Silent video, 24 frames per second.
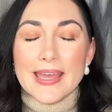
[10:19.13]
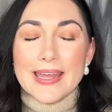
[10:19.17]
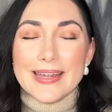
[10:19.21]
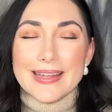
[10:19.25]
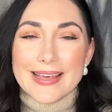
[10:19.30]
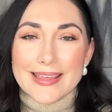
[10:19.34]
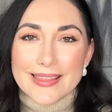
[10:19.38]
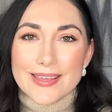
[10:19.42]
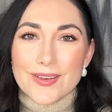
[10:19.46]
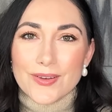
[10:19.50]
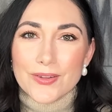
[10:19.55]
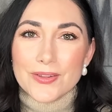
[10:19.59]

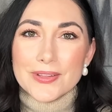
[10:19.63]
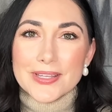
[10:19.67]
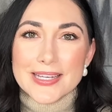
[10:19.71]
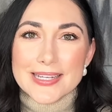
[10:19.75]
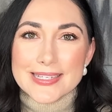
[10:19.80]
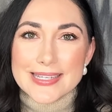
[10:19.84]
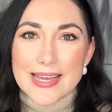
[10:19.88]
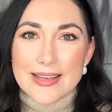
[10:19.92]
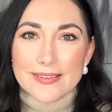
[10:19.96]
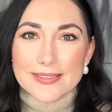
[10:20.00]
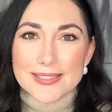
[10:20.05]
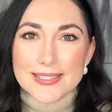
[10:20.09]
Now, the only
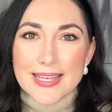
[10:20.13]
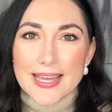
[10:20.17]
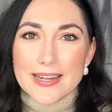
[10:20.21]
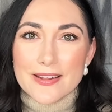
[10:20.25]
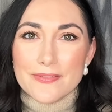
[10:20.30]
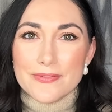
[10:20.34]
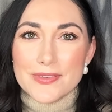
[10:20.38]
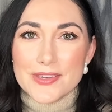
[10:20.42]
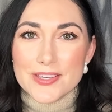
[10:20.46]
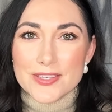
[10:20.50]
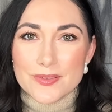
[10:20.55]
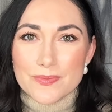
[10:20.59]
downside
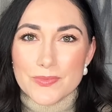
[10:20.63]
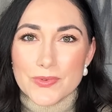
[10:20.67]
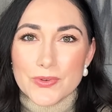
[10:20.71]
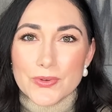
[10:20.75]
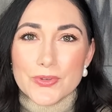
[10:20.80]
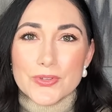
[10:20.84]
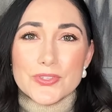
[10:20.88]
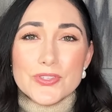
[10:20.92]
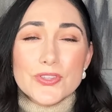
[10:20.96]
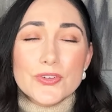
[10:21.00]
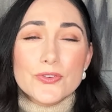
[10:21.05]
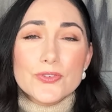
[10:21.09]
of these
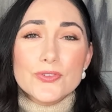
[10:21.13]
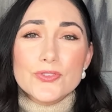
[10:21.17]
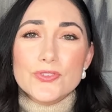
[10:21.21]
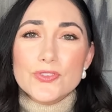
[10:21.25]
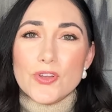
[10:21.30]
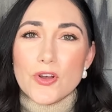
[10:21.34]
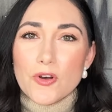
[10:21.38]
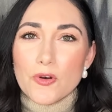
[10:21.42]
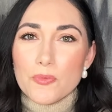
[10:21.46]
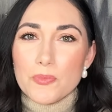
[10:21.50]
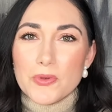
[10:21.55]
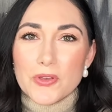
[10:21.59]
mules, they're
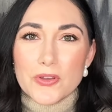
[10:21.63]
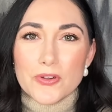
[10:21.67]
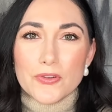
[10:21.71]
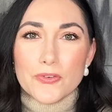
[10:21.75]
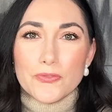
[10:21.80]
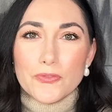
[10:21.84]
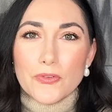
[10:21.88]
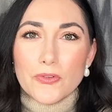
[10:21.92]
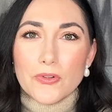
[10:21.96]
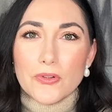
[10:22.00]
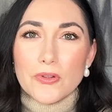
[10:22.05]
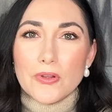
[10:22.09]
so
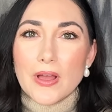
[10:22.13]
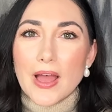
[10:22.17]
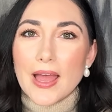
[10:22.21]
beautiful.